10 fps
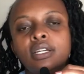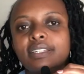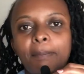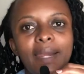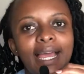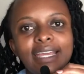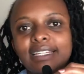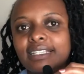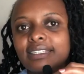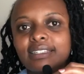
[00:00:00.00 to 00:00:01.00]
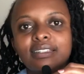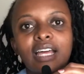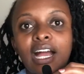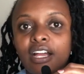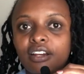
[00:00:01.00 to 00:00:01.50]
suppliers
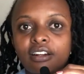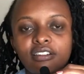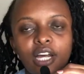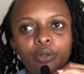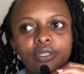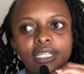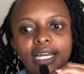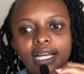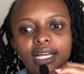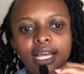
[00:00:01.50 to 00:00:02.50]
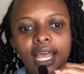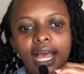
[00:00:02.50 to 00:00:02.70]
are down there.